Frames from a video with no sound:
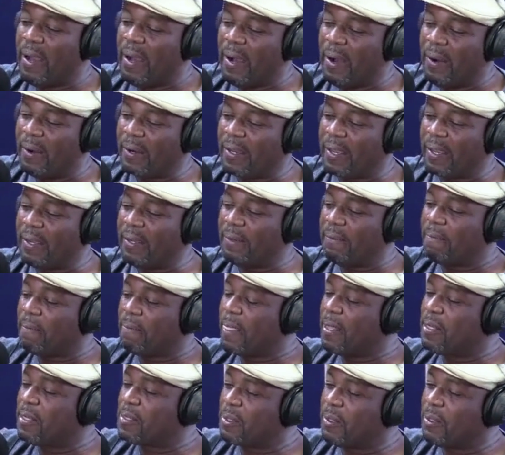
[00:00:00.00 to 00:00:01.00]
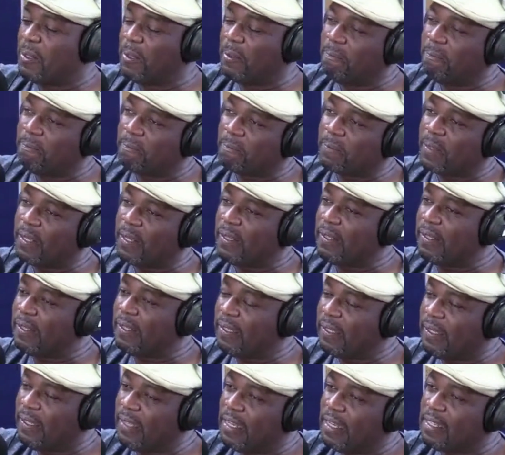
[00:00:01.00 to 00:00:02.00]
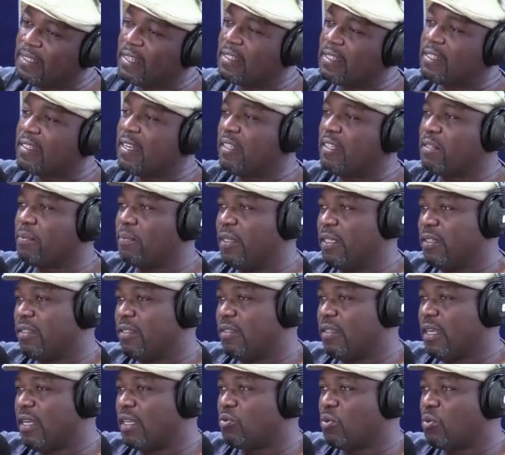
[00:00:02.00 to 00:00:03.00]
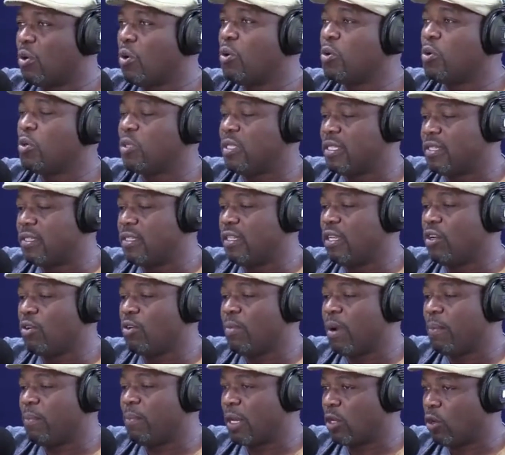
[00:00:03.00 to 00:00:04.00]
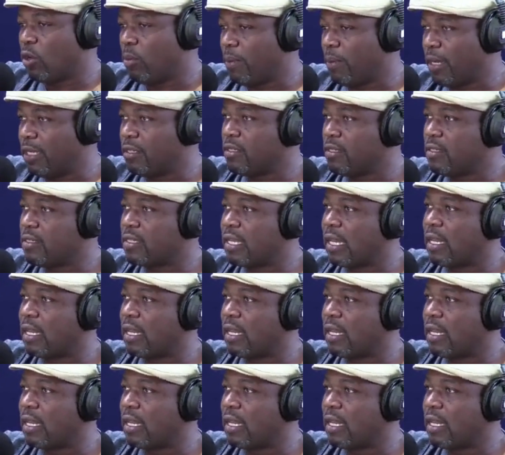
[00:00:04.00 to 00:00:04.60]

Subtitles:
Okay, so here's a statement that we always hear kuma bridal parties,